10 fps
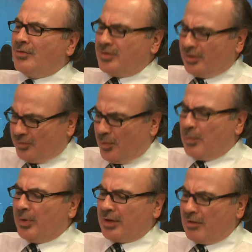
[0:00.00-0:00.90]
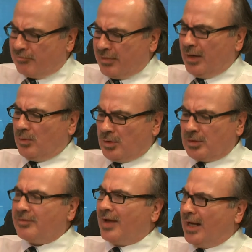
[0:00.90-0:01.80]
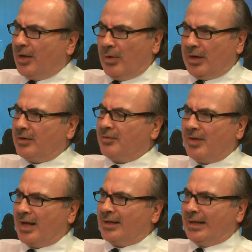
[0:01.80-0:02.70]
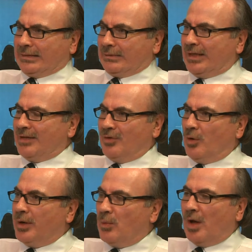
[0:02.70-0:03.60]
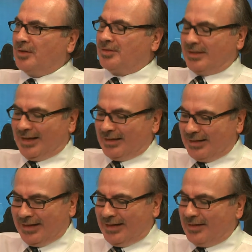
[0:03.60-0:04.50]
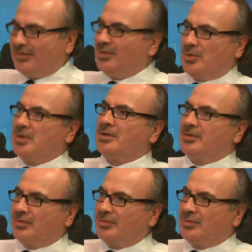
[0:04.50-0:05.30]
Just put a real world value on it. The fact that, well, if nobody wants it, then it isn't worth.